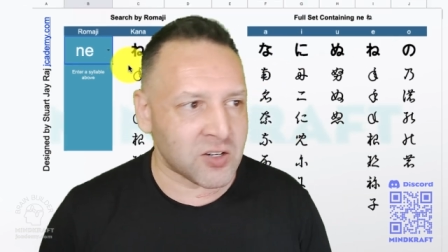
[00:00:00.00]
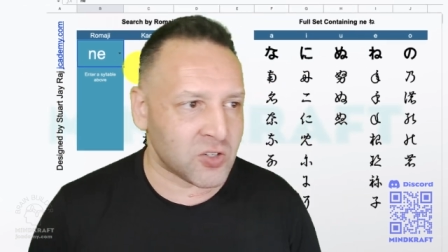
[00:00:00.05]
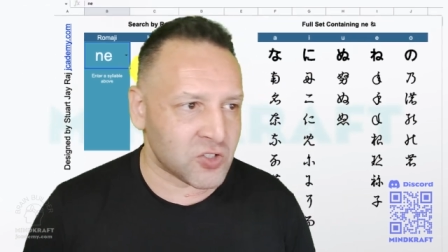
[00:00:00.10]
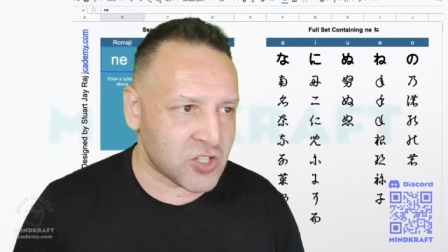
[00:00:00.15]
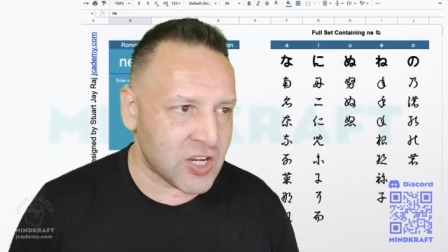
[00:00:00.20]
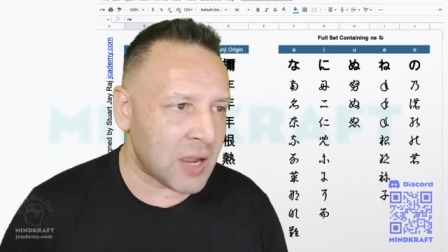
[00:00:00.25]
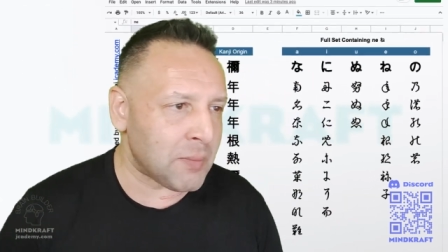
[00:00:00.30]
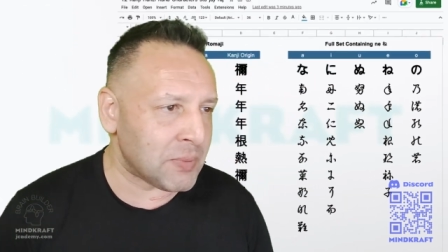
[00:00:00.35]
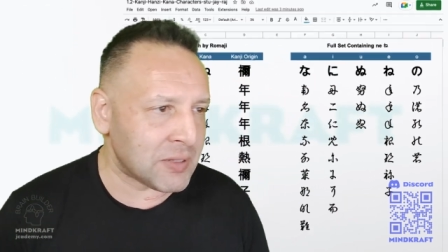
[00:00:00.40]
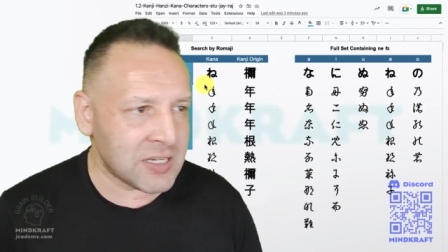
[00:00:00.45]
or
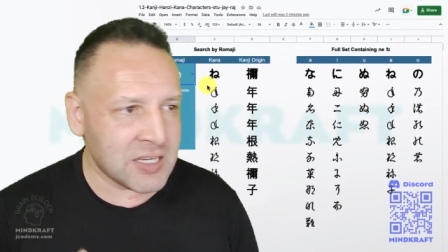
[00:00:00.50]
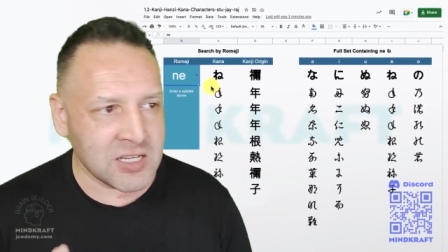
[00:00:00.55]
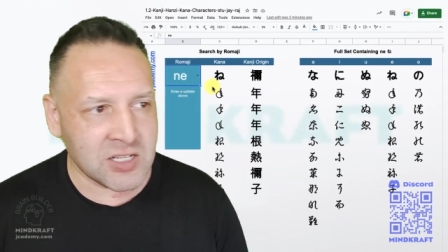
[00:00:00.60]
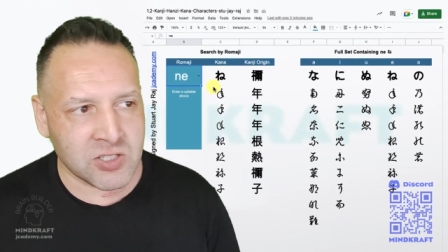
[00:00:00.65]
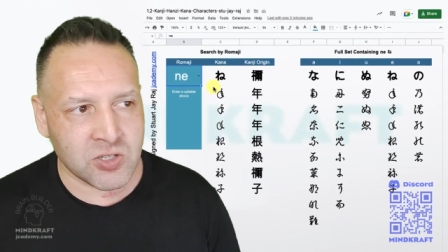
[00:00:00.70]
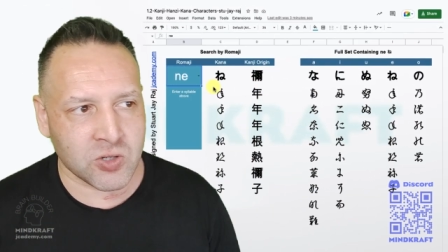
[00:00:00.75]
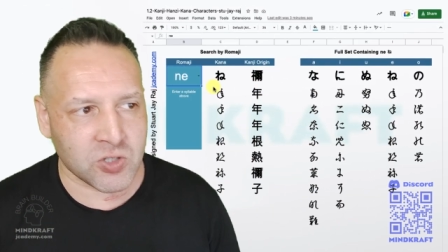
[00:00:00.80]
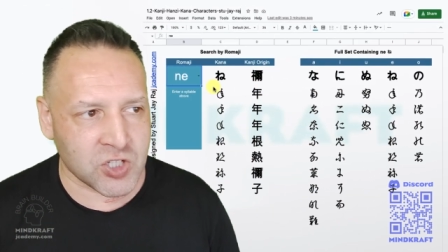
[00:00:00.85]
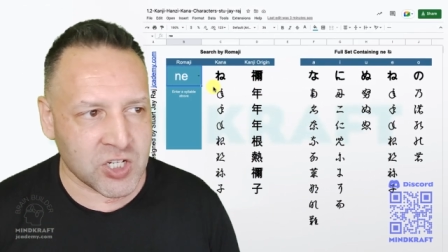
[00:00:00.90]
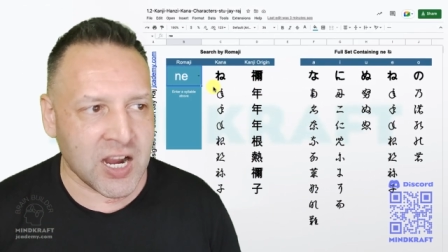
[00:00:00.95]

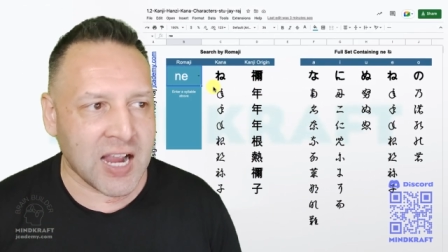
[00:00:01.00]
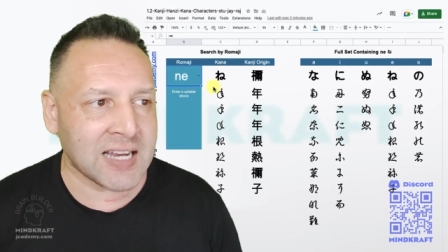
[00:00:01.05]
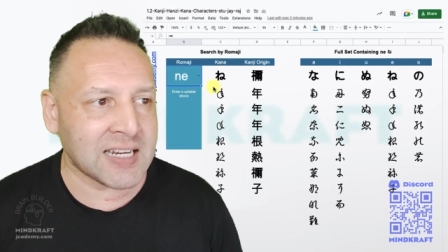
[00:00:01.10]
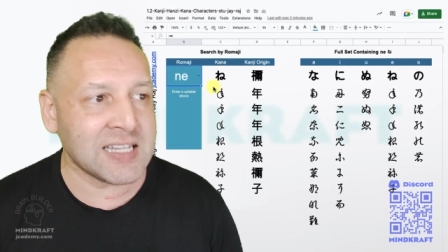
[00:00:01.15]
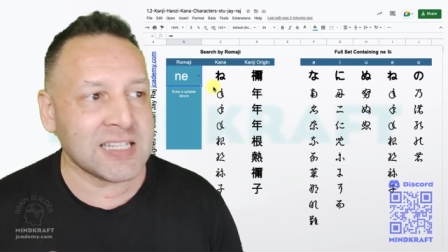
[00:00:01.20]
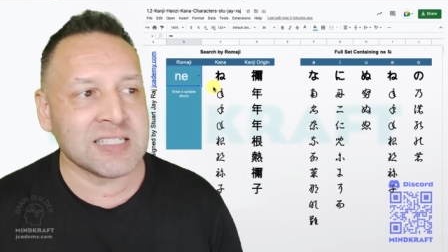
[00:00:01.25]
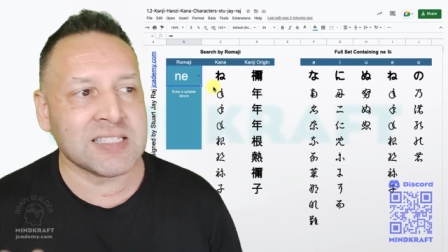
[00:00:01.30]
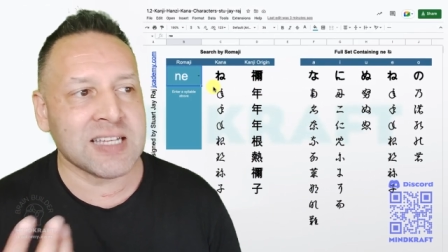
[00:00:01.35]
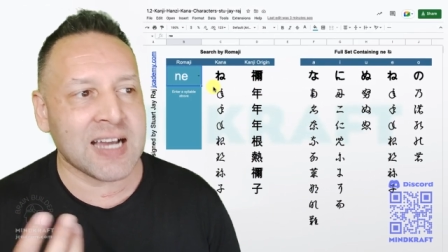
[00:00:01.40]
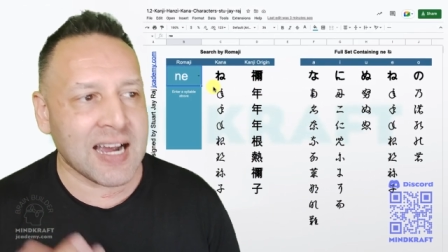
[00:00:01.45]
Japanese or
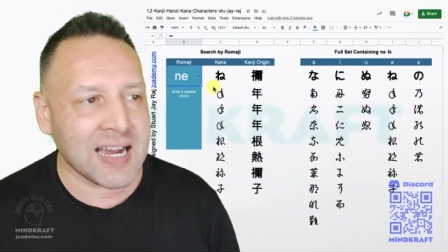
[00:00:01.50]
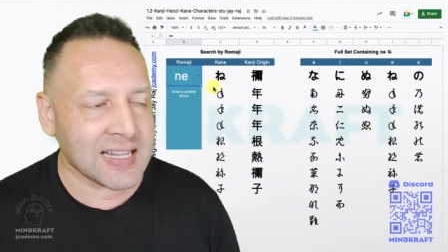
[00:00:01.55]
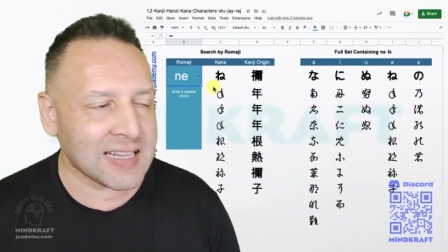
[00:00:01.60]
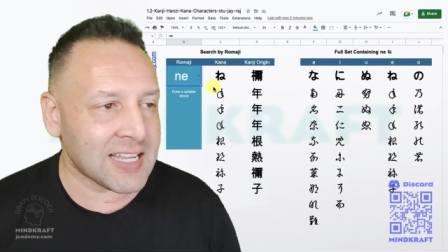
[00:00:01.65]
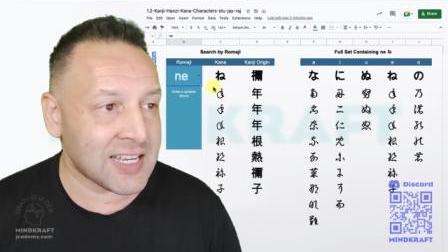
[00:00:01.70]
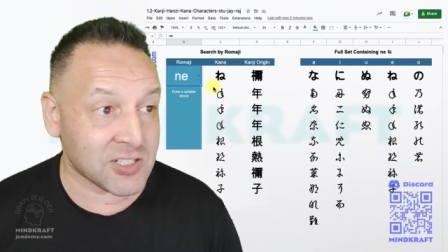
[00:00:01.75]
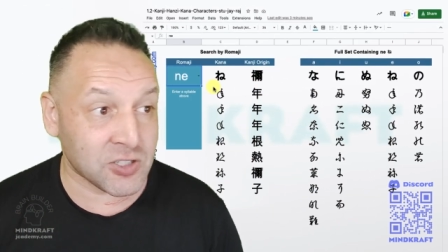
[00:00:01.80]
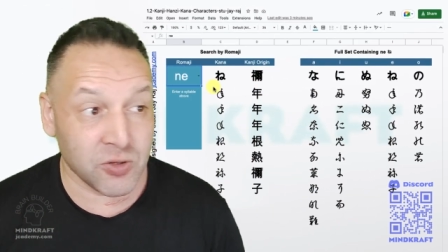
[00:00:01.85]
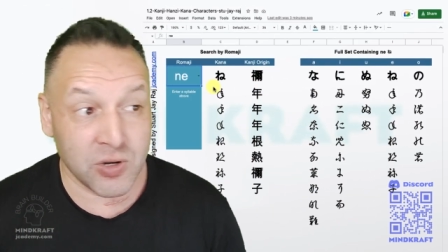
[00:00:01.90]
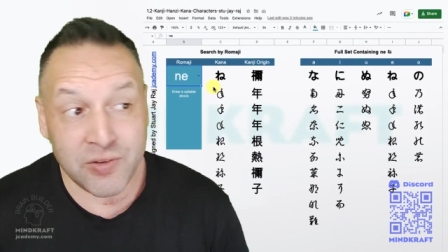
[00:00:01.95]
Chinese
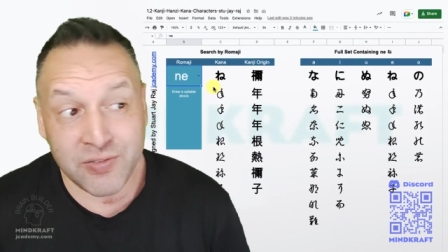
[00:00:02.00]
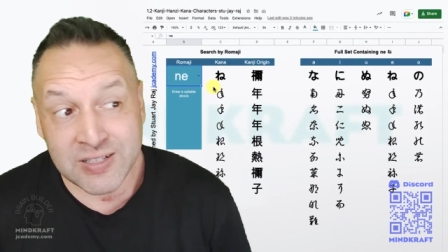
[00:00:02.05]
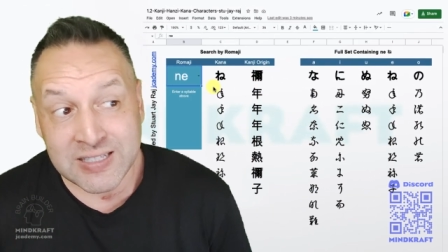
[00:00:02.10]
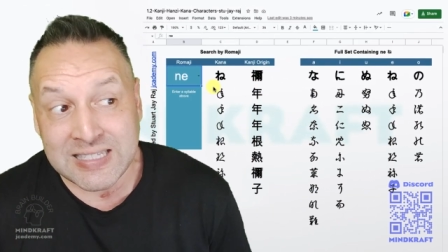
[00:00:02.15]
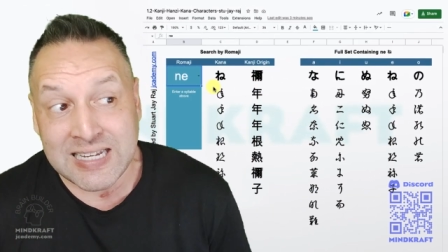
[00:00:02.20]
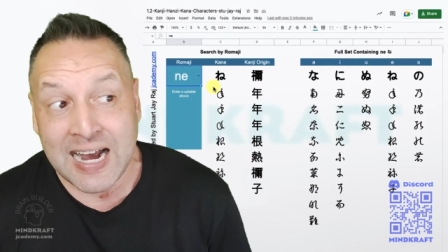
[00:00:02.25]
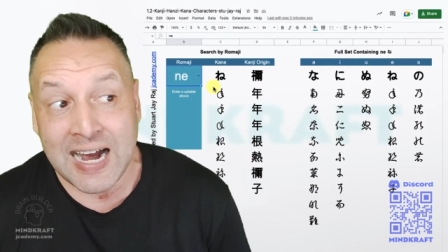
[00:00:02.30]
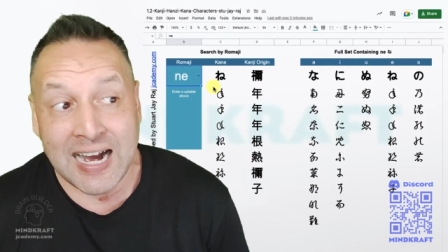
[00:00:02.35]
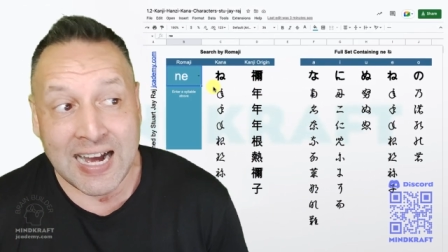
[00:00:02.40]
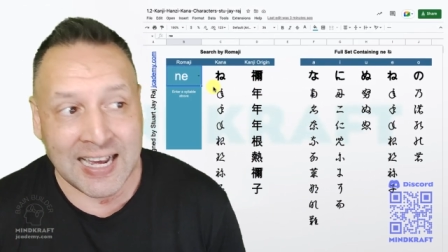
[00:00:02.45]
dialects or even
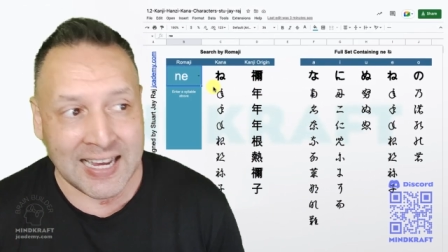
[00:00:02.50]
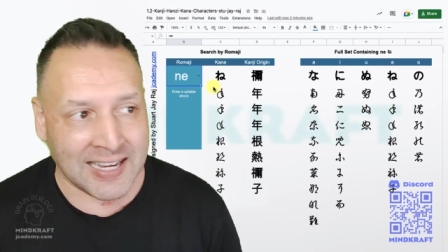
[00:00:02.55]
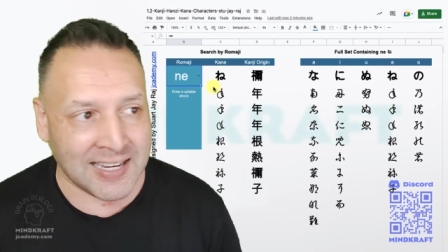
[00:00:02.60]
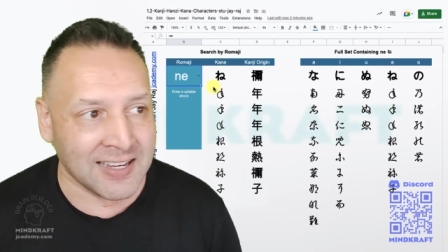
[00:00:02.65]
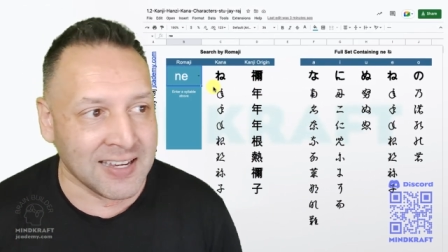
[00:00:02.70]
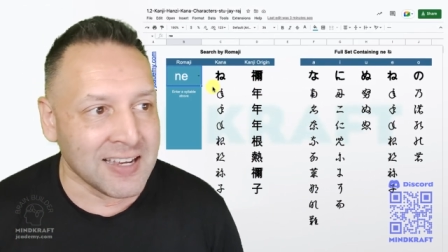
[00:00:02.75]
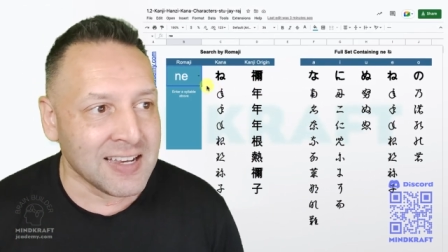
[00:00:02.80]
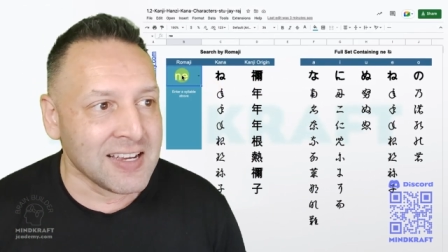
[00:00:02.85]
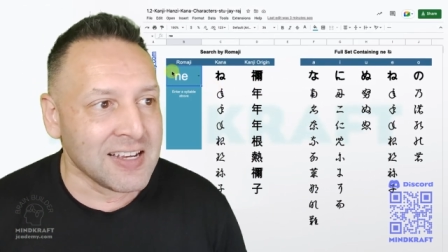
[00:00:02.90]
Thai.